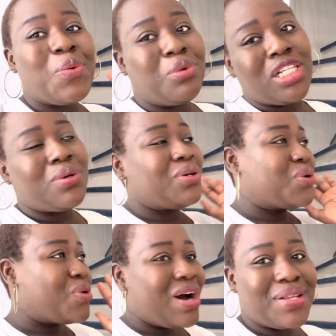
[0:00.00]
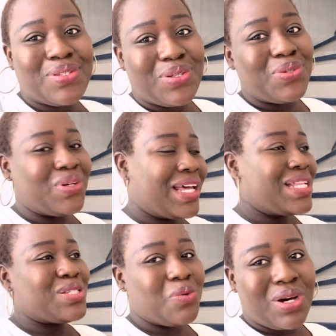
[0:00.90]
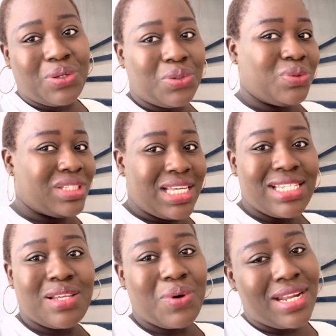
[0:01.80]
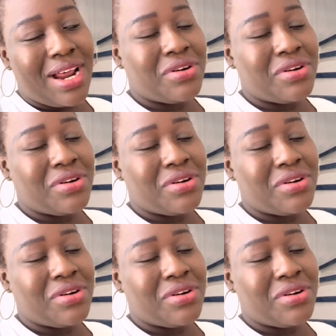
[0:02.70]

We just want to go out to, you know, get some one or two things. The weather